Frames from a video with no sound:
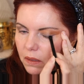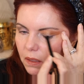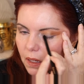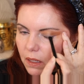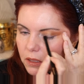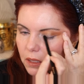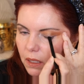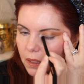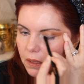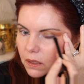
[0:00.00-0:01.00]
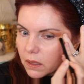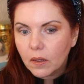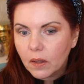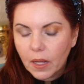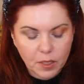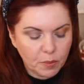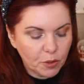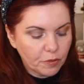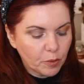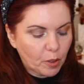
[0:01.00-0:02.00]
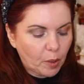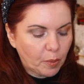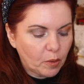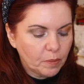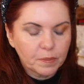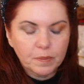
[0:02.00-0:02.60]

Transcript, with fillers: the lash line. That's a beautiful purple.